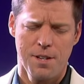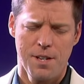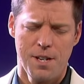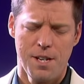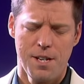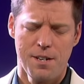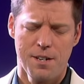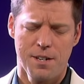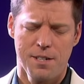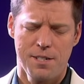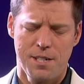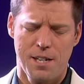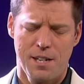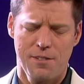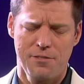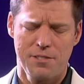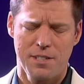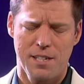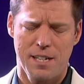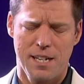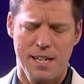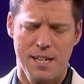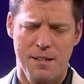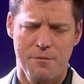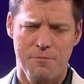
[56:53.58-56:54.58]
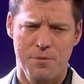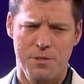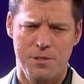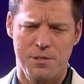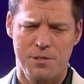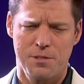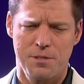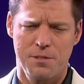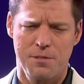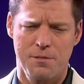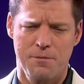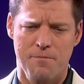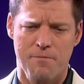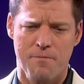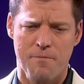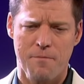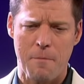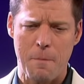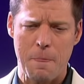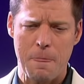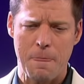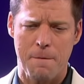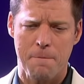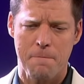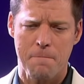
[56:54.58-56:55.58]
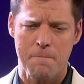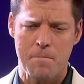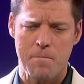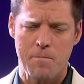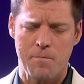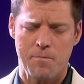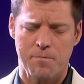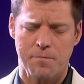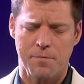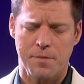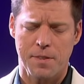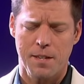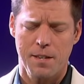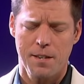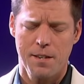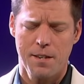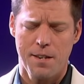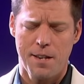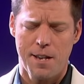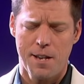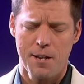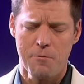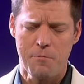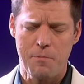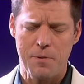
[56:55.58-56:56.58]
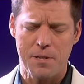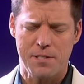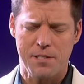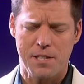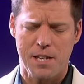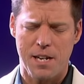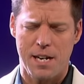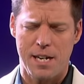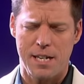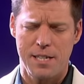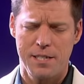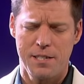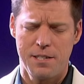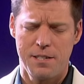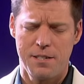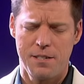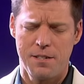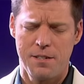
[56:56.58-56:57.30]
in our tough times. Help us, God,